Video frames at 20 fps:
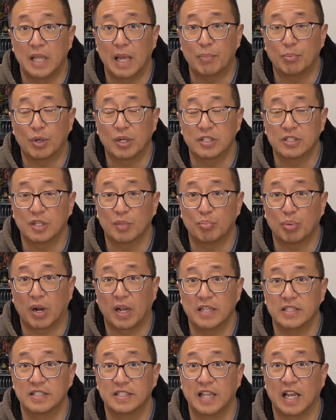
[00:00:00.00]
That brings the
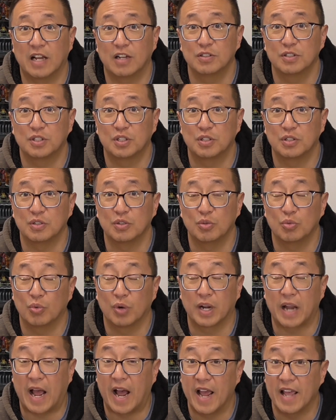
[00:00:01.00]
price down to
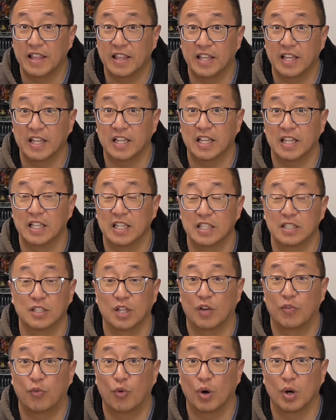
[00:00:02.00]
what I think is
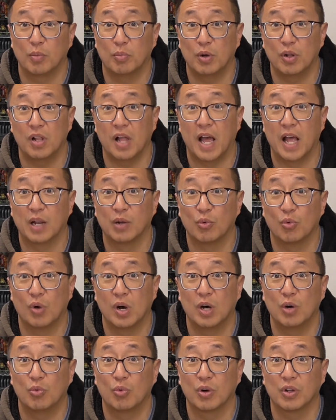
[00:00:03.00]
affordable and
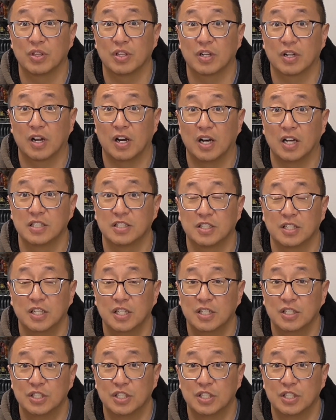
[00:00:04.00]
well worth the cost